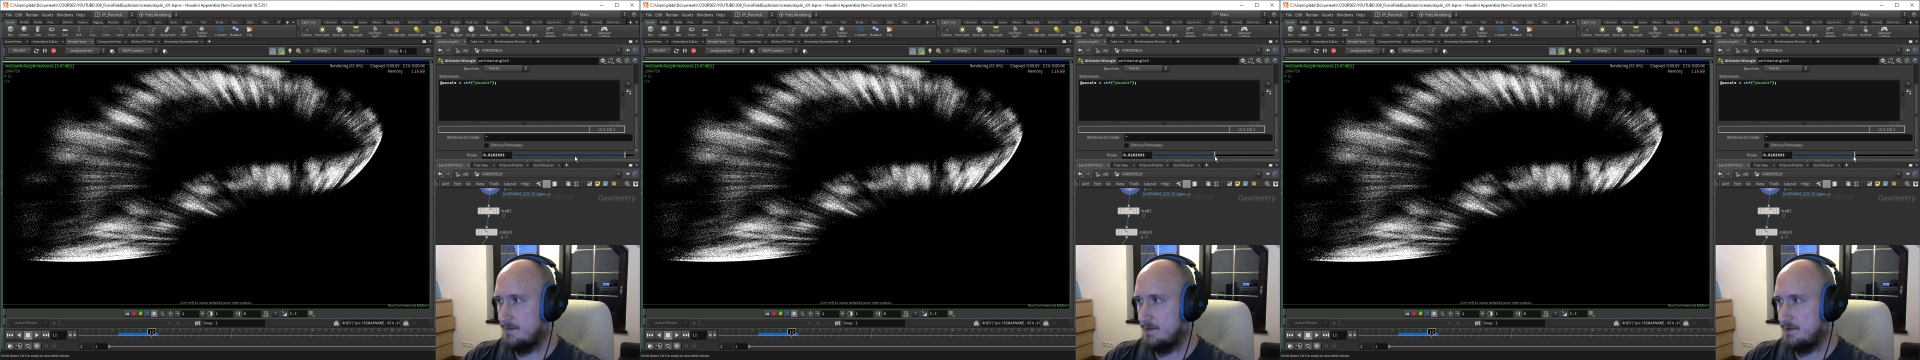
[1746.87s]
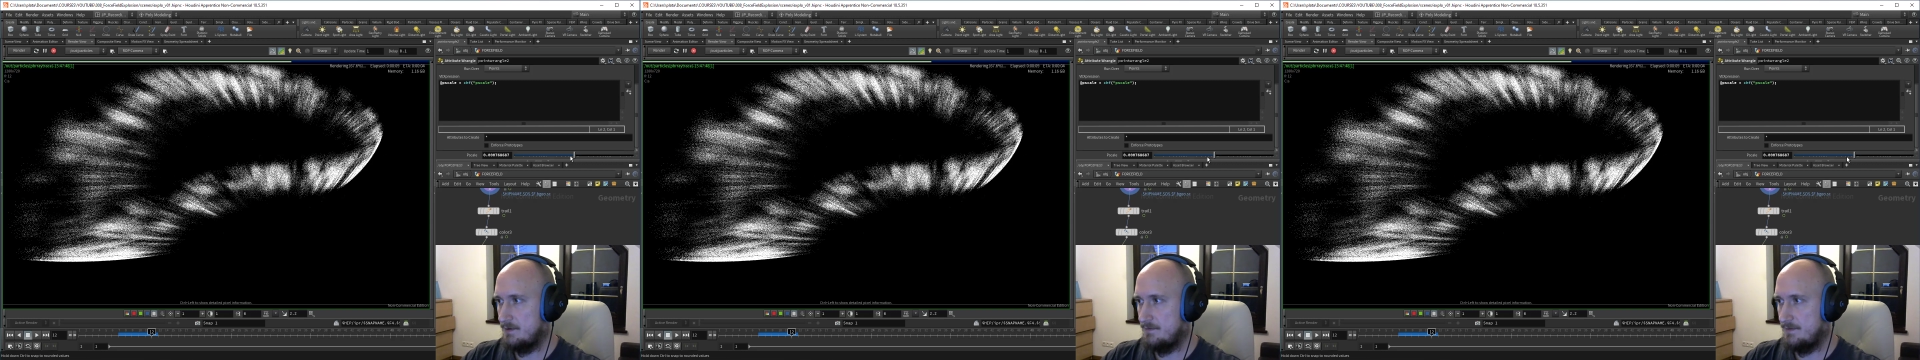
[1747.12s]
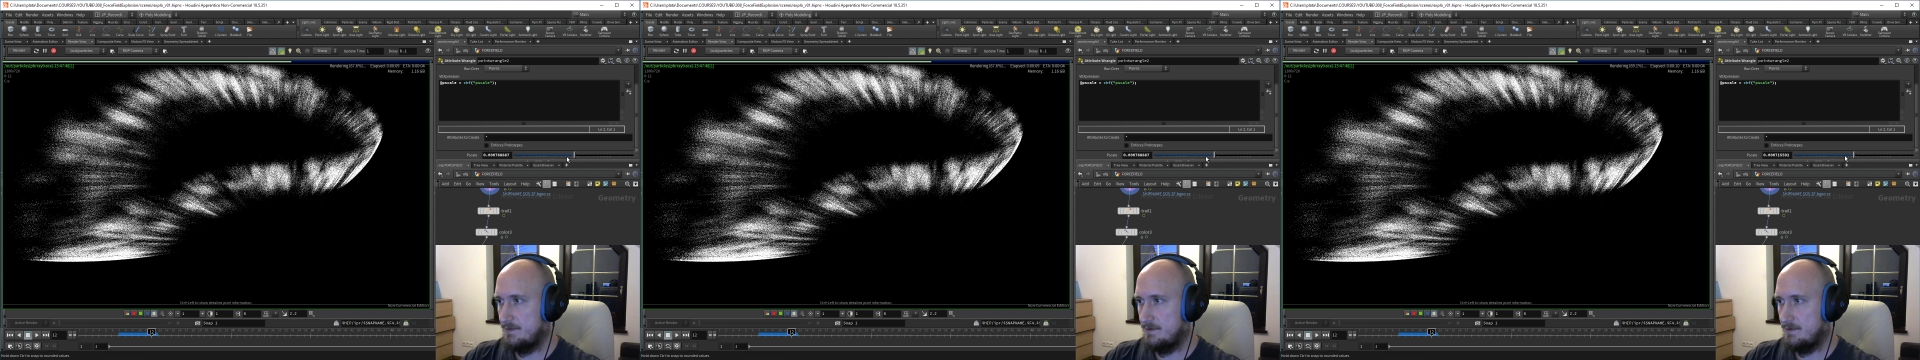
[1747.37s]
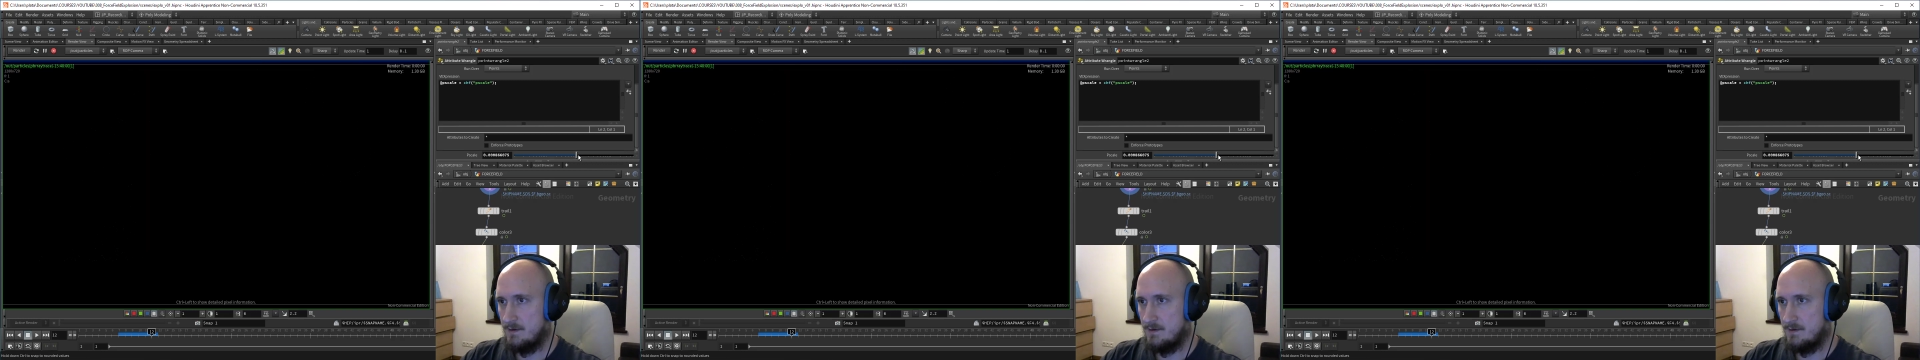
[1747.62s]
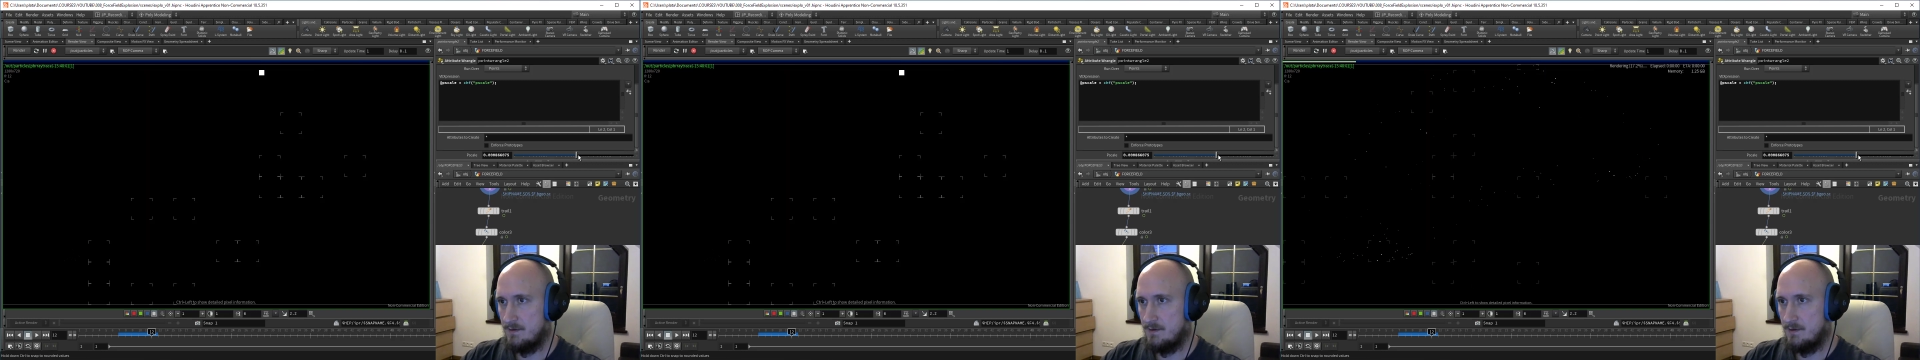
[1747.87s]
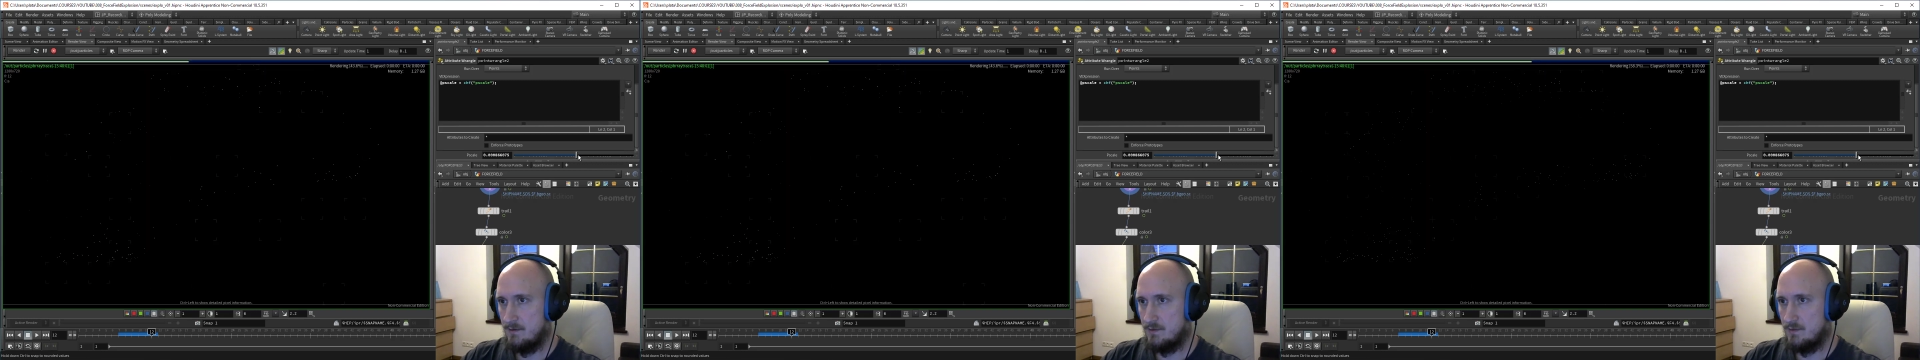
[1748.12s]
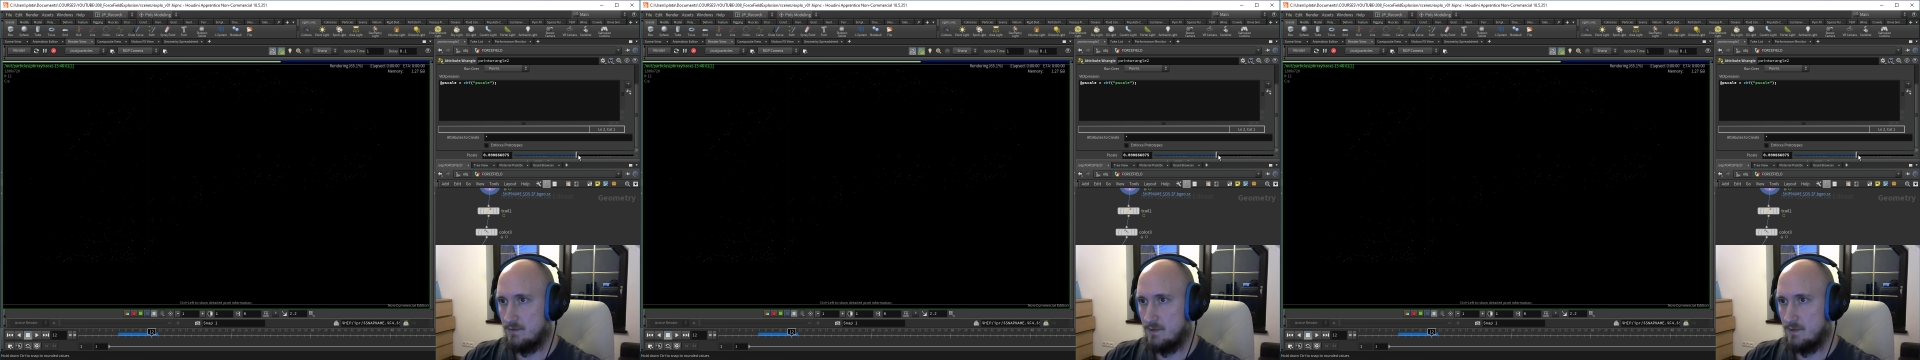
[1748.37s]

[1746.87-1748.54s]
But if we go too